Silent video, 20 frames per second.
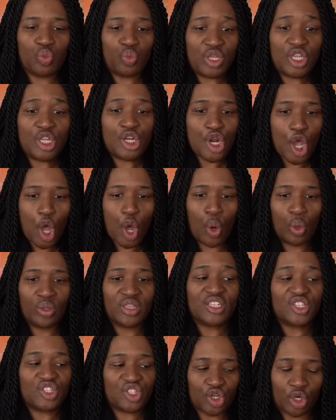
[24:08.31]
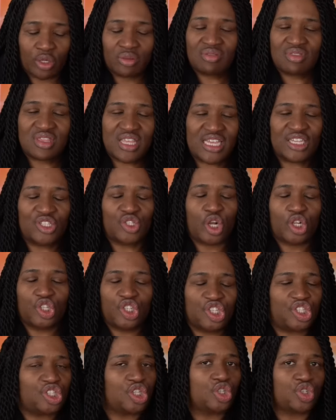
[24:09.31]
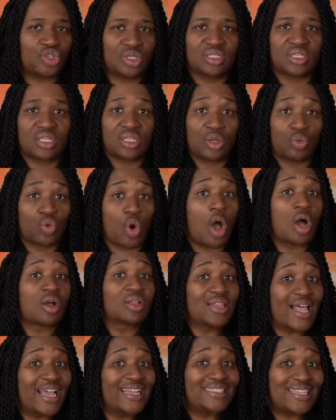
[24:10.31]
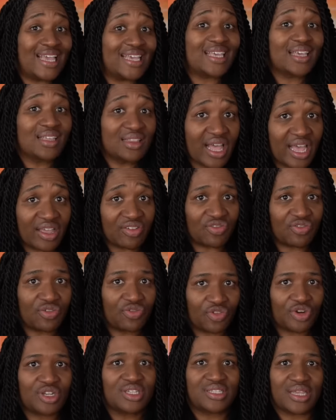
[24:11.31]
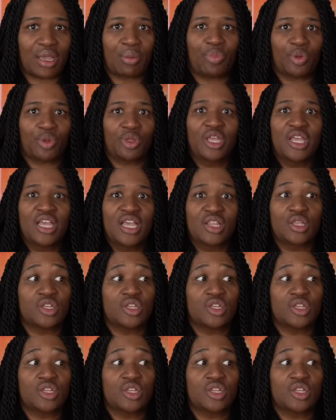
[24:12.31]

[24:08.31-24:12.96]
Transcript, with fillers: we know that certain things are just intrinsically wrong, like taking life, for example.